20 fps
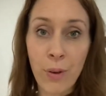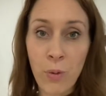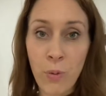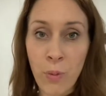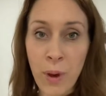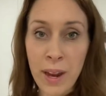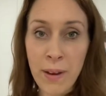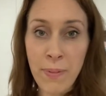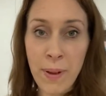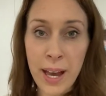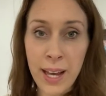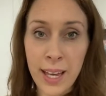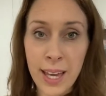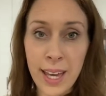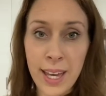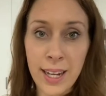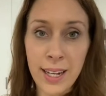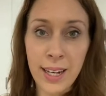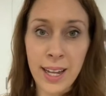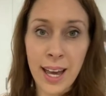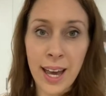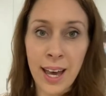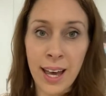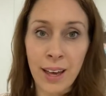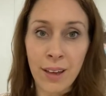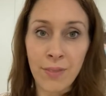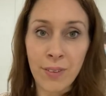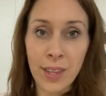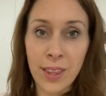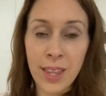one packet
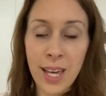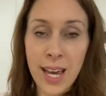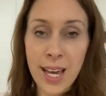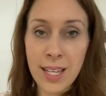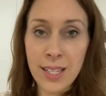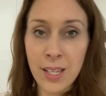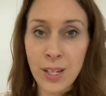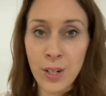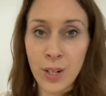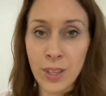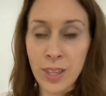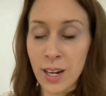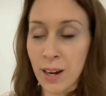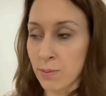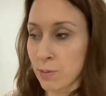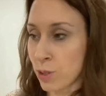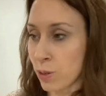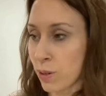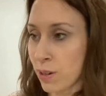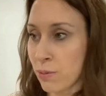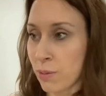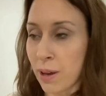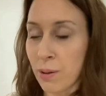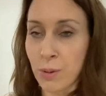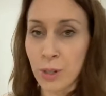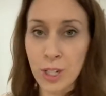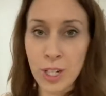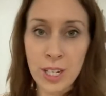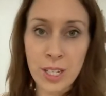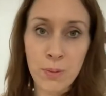of these. Not that I'm doing Weight
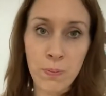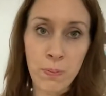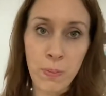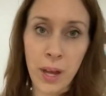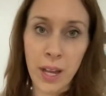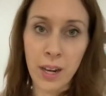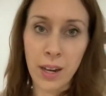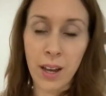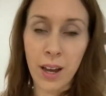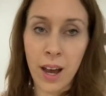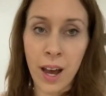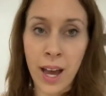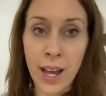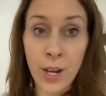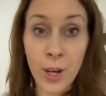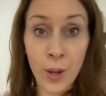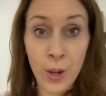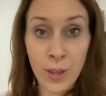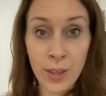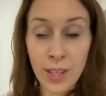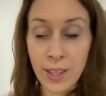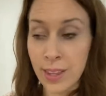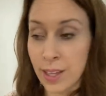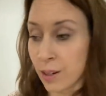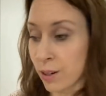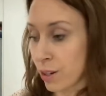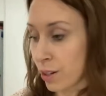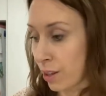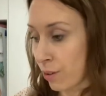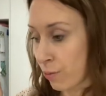Watchers, but I know that
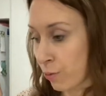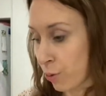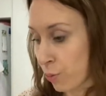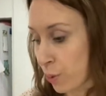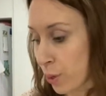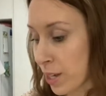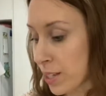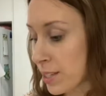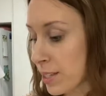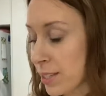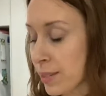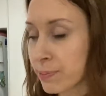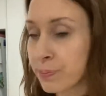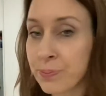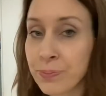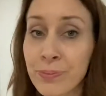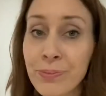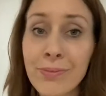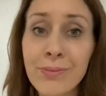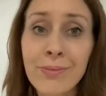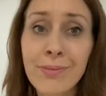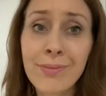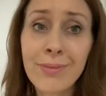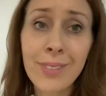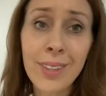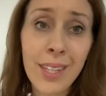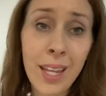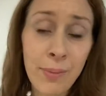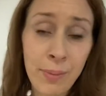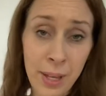they're only 4 points.
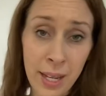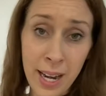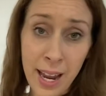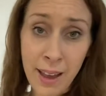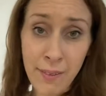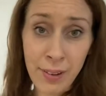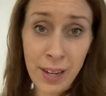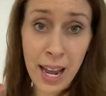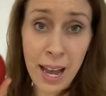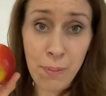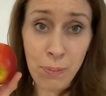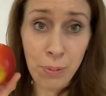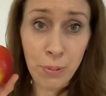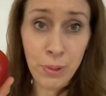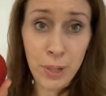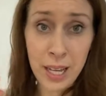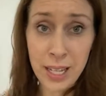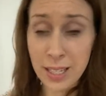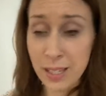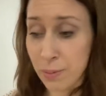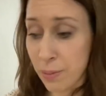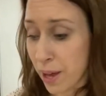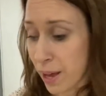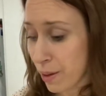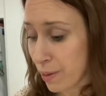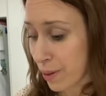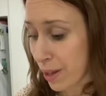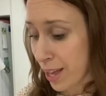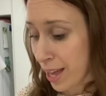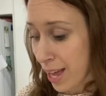I'm gonna have an apple as
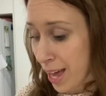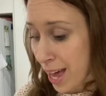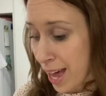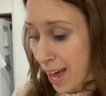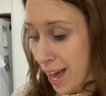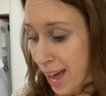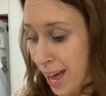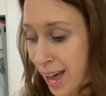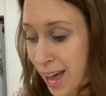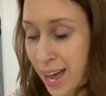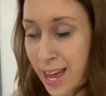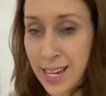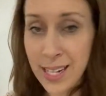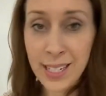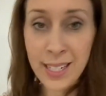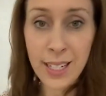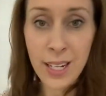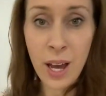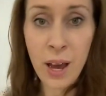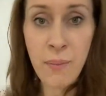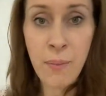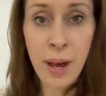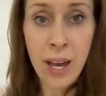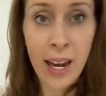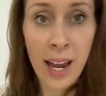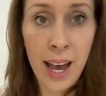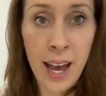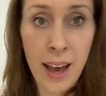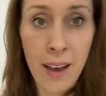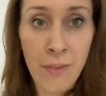well. And I might
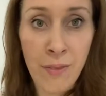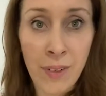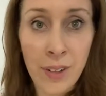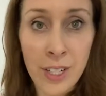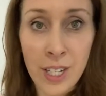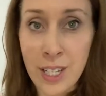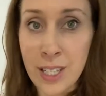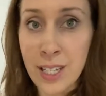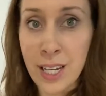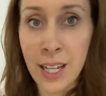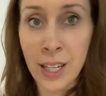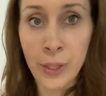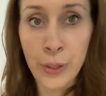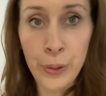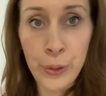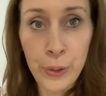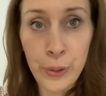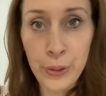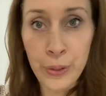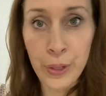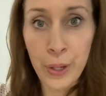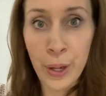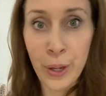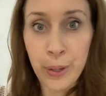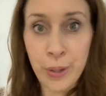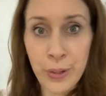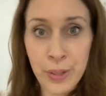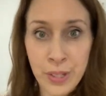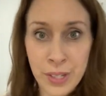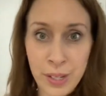have just a little
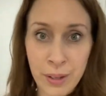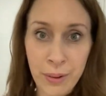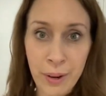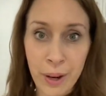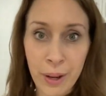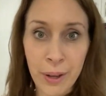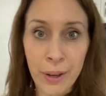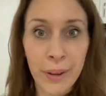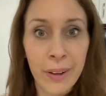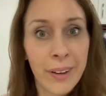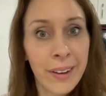Coke Zero